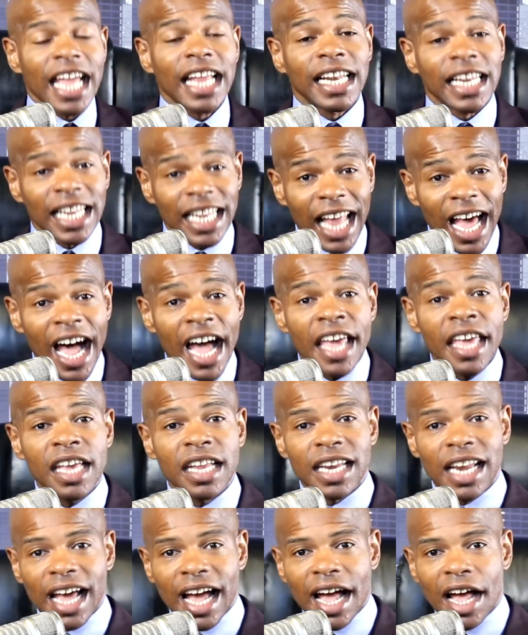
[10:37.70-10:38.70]
and
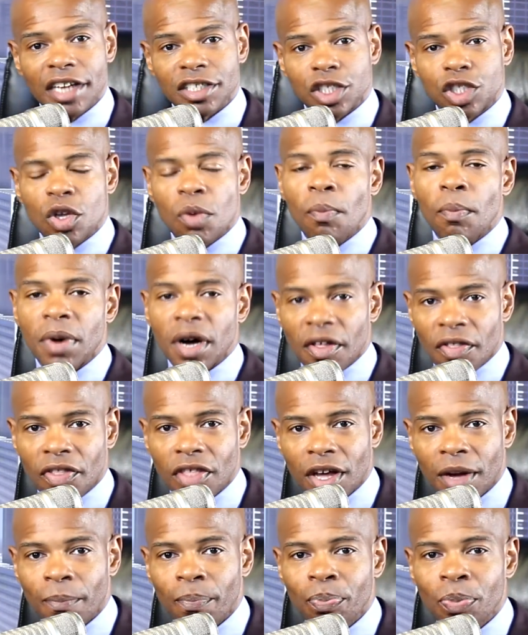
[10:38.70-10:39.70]
lionize the
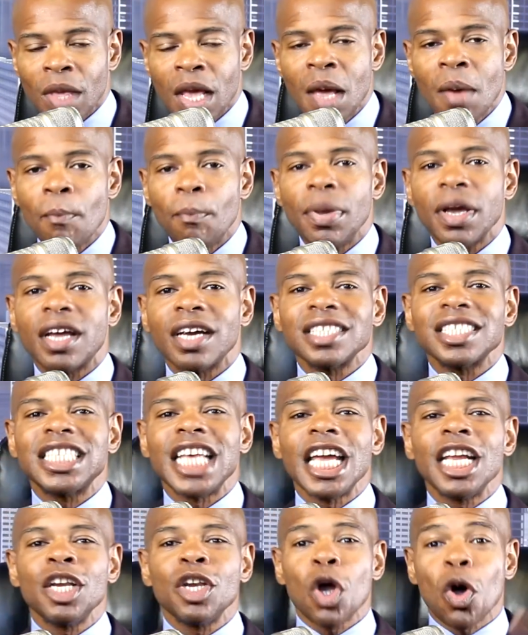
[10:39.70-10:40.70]
mother because
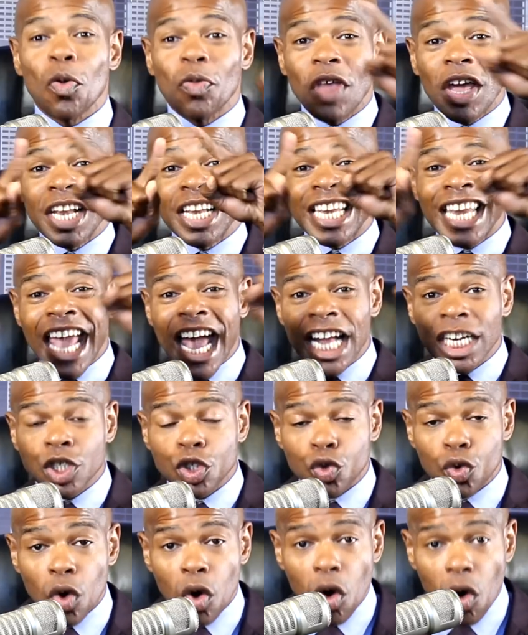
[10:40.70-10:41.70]
they know the
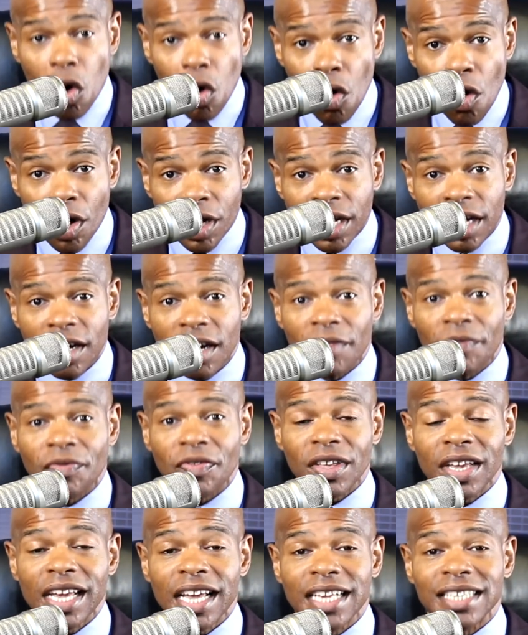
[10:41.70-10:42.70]
natural order
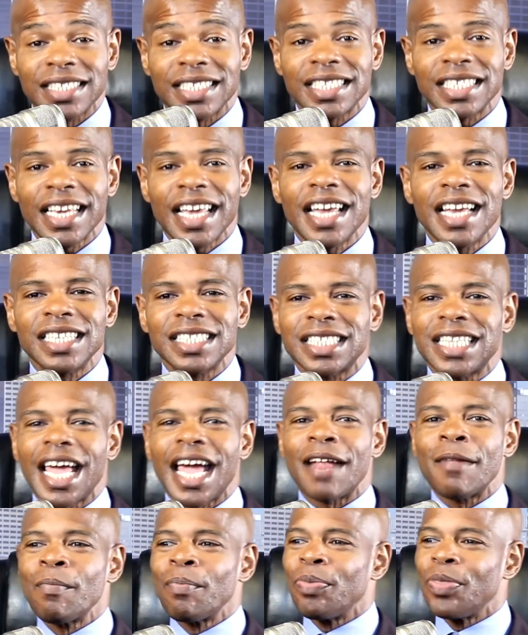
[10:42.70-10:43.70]
of things says
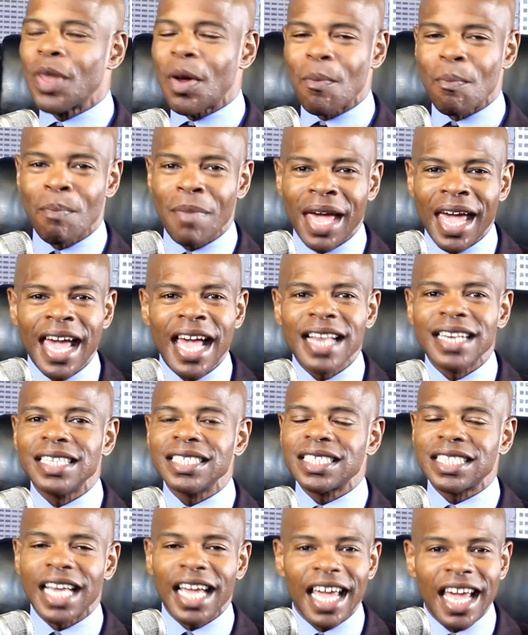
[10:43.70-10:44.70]
that the man
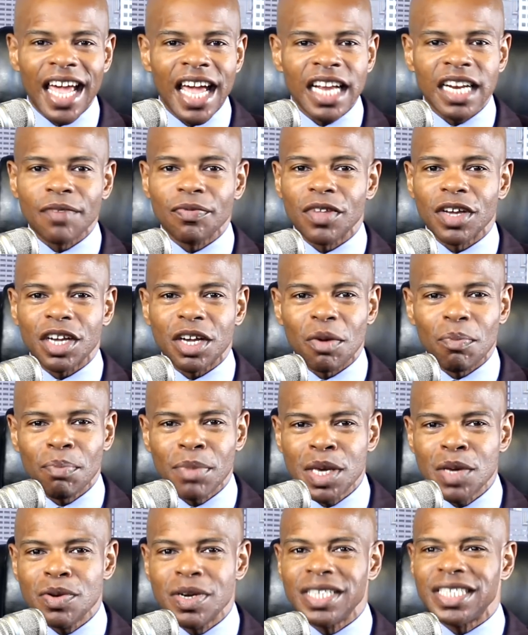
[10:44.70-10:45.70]
is the head of the
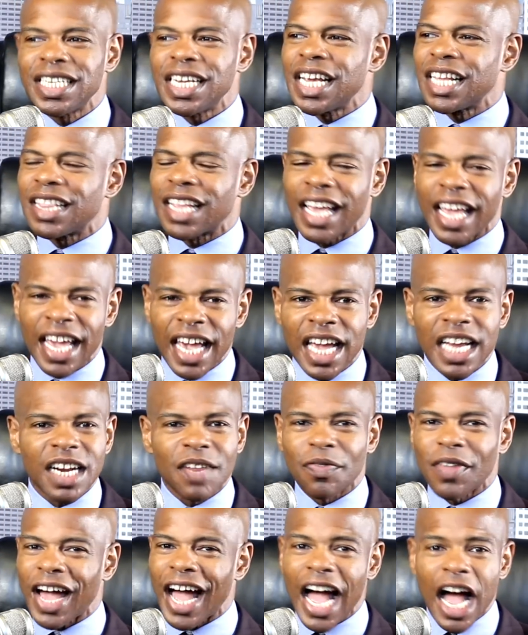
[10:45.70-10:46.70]
community and the
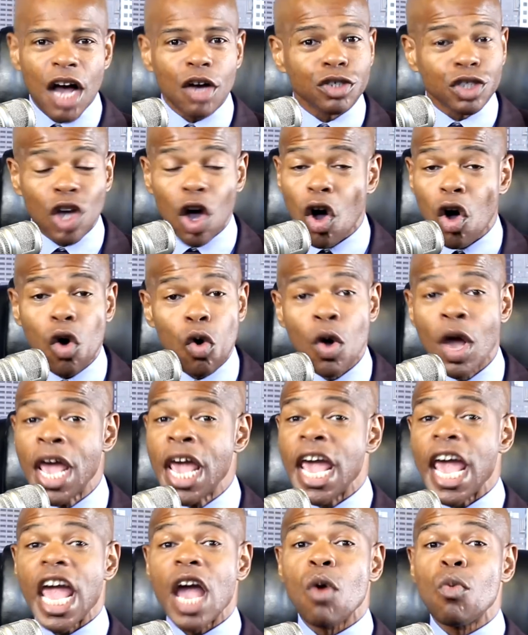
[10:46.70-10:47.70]
head of the household.
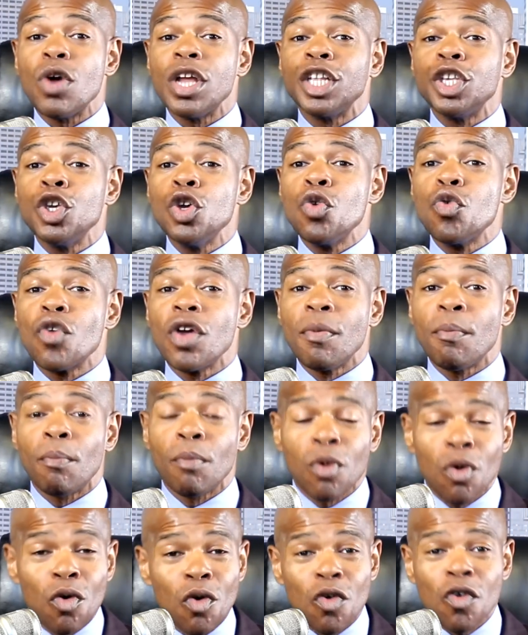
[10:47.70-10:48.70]
And when you
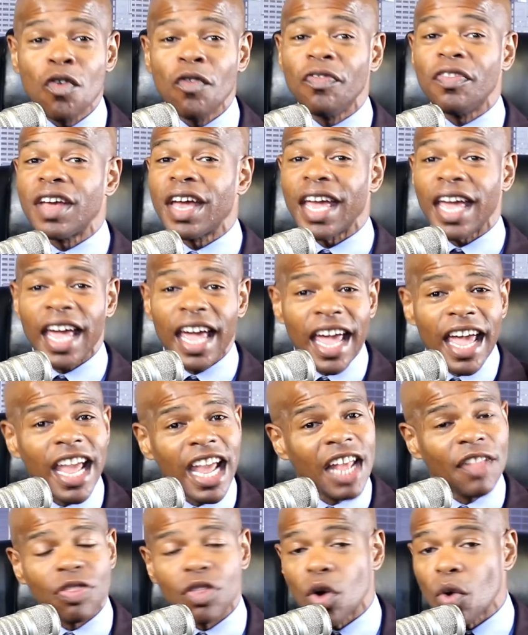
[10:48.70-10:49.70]
remove the
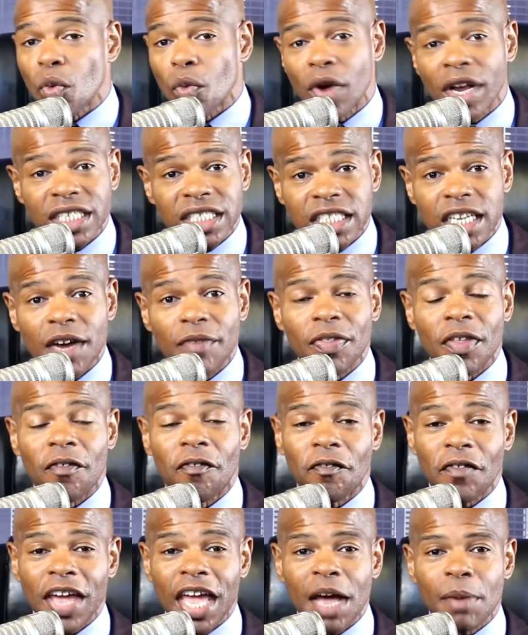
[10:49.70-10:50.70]
head, the rest of
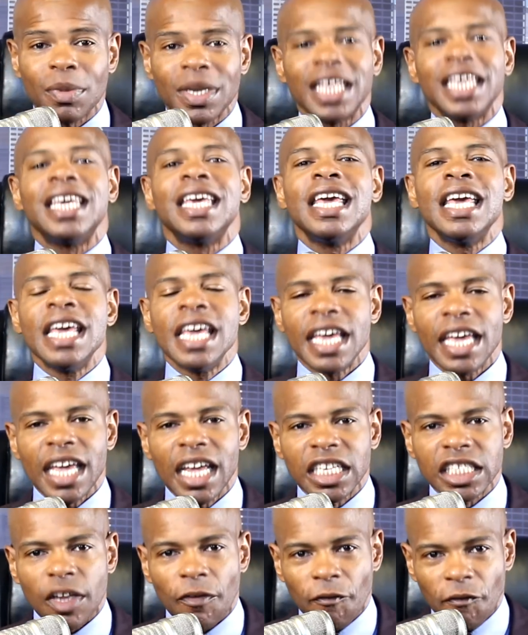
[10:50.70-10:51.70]
the family
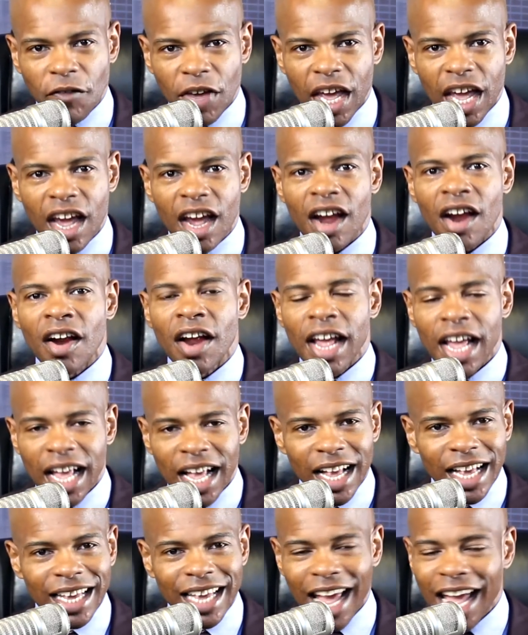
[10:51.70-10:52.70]
is fair
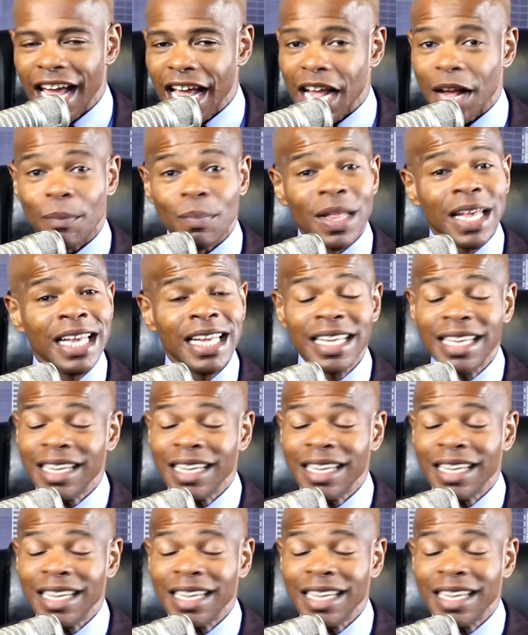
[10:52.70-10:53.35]
game.